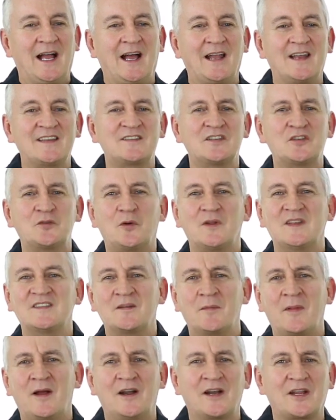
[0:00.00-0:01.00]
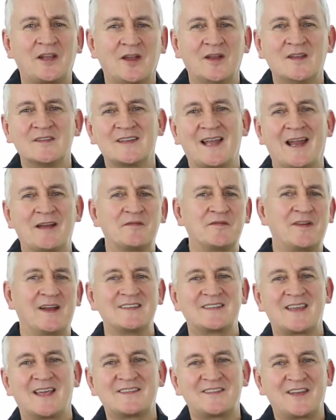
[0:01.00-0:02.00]
I listened to all these Americans and how
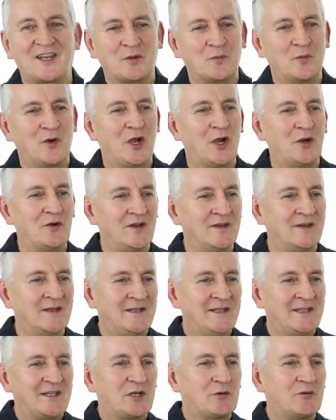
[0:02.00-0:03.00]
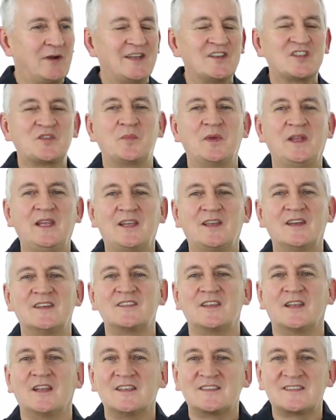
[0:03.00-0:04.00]
fantastic they were and great
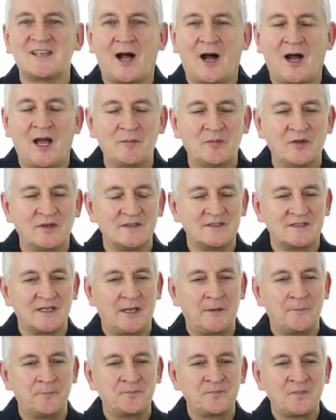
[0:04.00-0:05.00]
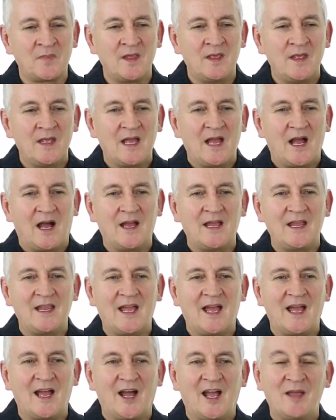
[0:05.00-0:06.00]
speakers at the time. And
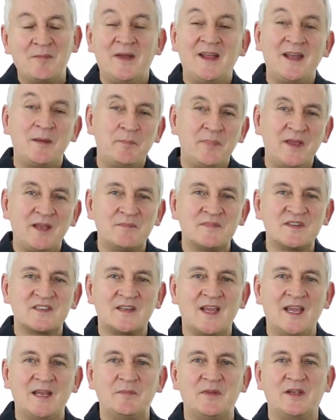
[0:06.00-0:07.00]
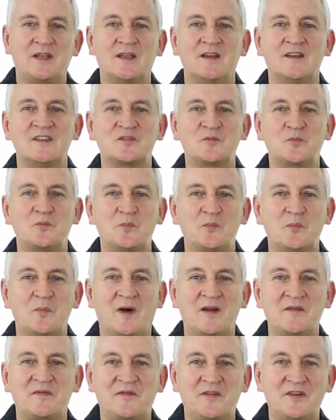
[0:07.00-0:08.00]
I made a big mistake because
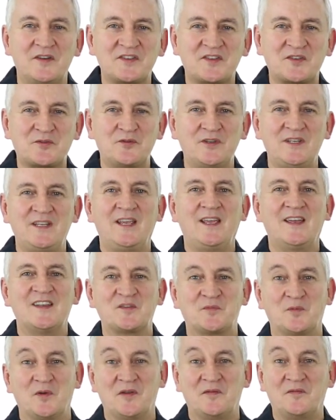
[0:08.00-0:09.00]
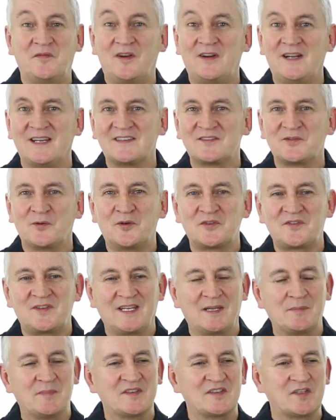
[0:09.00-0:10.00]
my first 3 years were very
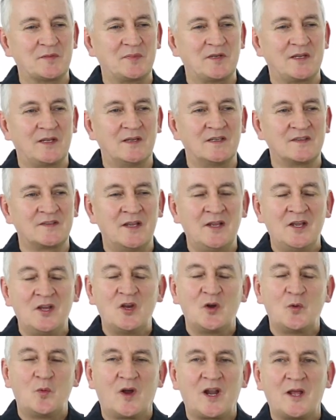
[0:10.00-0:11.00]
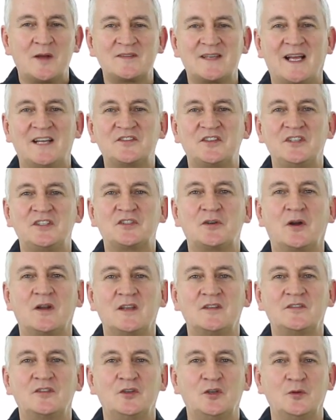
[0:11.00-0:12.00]
exhausting in business, because what I was actually
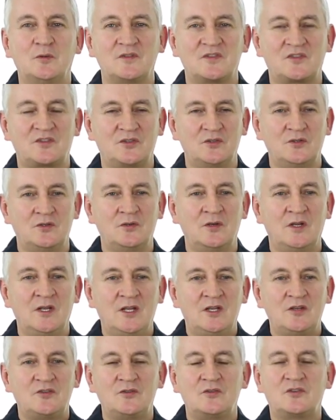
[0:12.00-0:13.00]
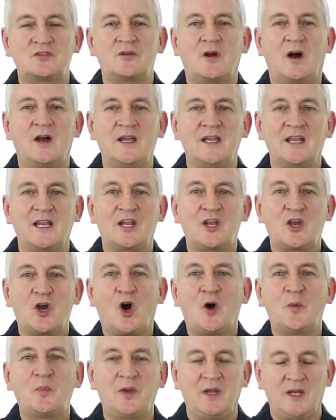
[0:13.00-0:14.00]
trying to do was to try and
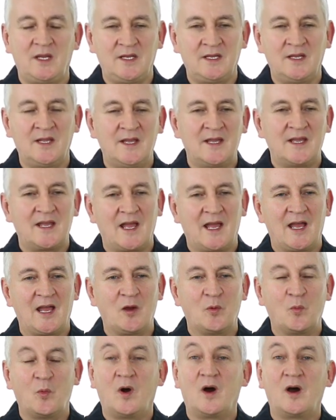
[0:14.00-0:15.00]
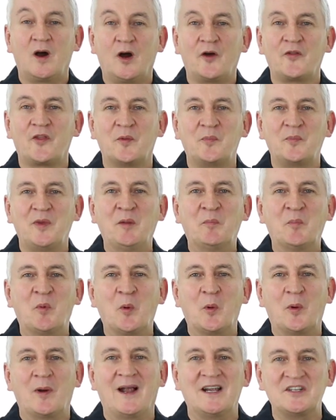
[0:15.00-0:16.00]
copy what other
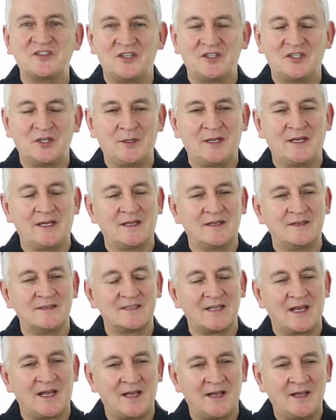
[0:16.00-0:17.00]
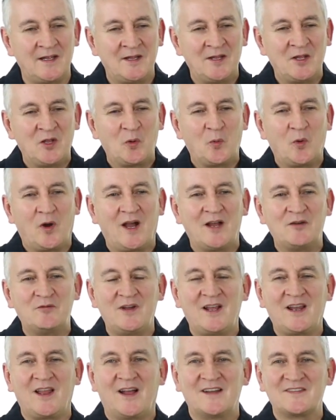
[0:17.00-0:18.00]
people were actually doing. And what I
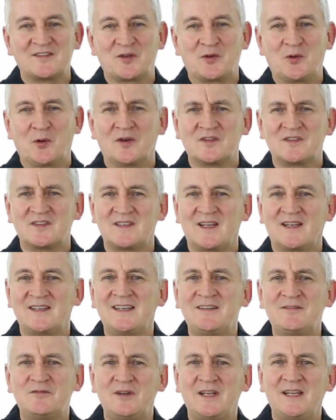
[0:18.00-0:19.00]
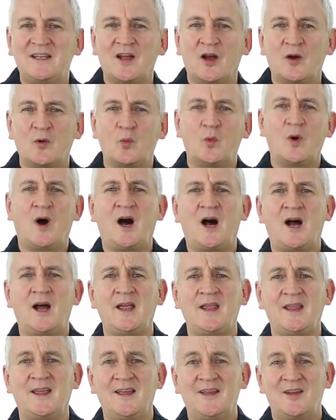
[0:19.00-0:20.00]
realised, of course, is I didn't really know
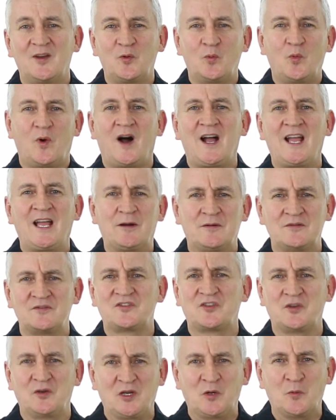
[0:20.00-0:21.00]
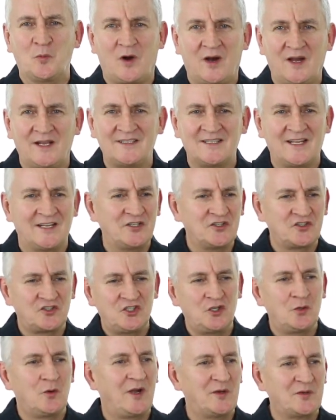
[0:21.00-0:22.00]
why I was doing what I did. I
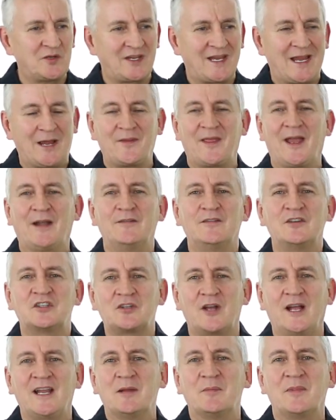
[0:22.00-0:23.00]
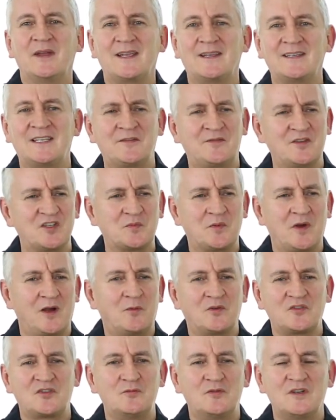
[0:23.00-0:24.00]
just knew I wanted to go out there and train and make a difference, but I
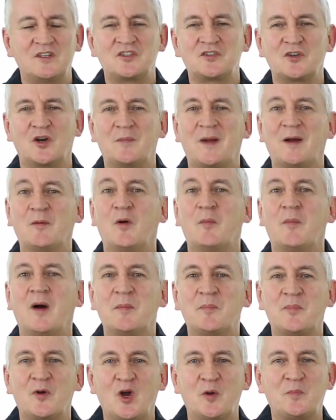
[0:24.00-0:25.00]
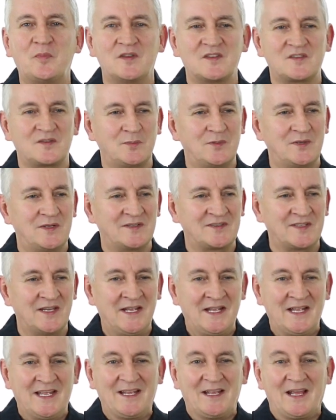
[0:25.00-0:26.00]
wasn't really sure about what my purpose was.
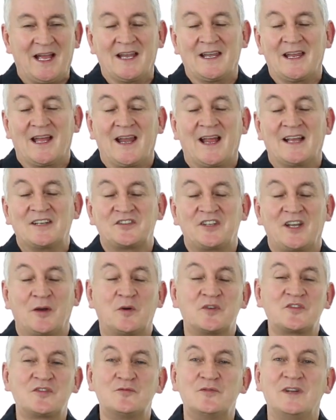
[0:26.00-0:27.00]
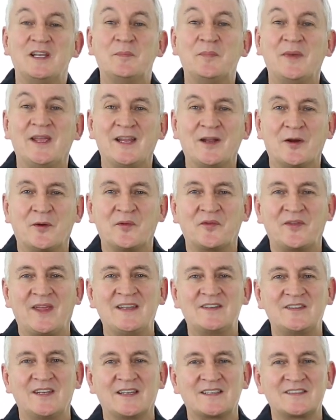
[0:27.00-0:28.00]
And actually, I wasn't really being
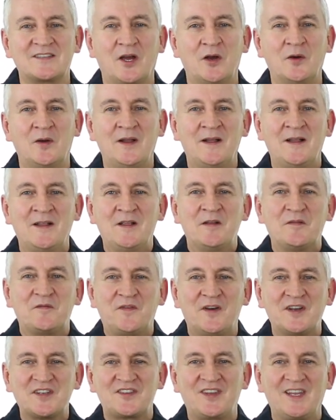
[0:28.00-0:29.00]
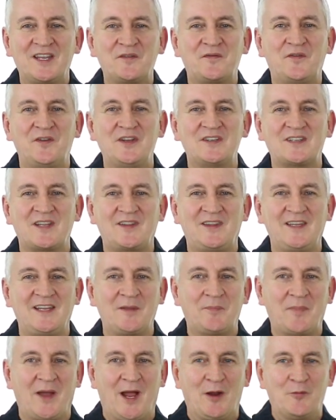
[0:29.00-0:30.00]
authentic. So first thing for you to
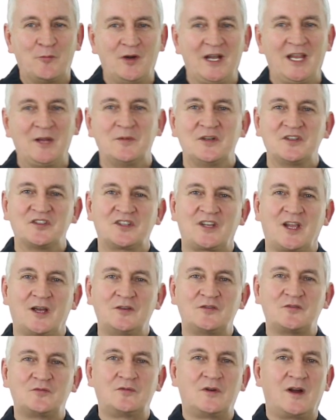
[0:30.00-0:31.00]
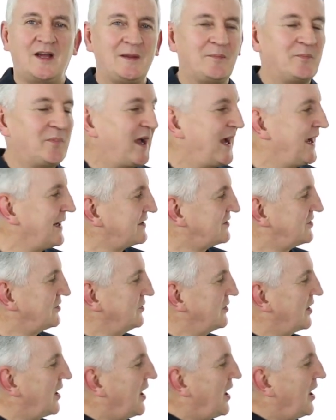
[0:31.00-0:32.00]
think about, really, which goes right back
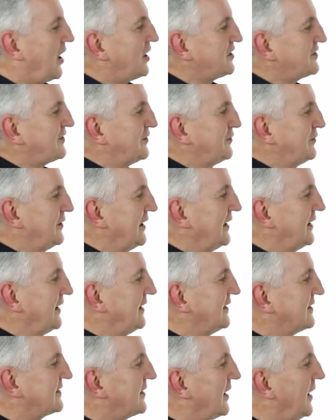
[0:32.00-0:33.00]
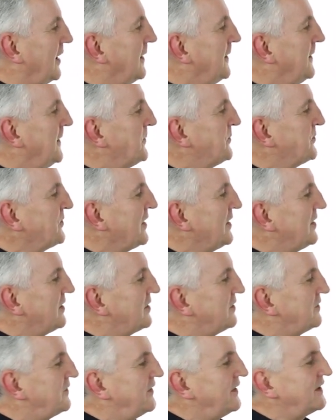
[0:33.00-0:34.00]
to the heart of it, really, is that
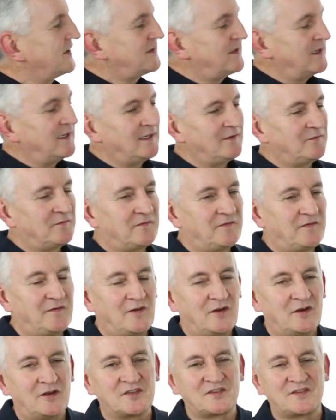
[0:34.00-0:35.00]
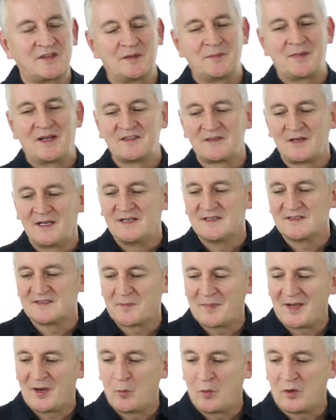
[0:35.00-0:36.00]
the first thing for us to think about as leaders is
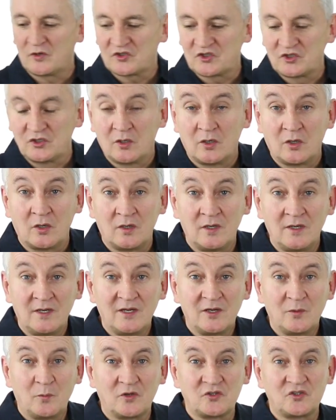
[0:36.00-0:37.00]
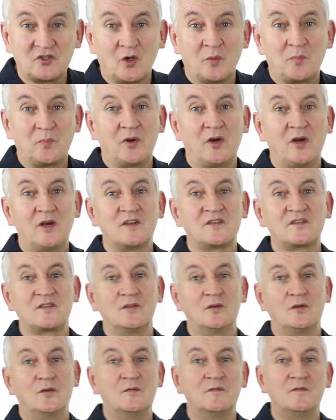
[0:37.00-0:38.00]
about what's your
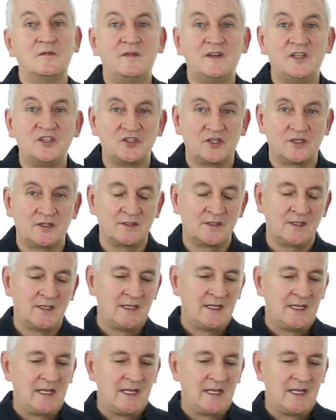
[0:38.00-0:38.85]
personal vision.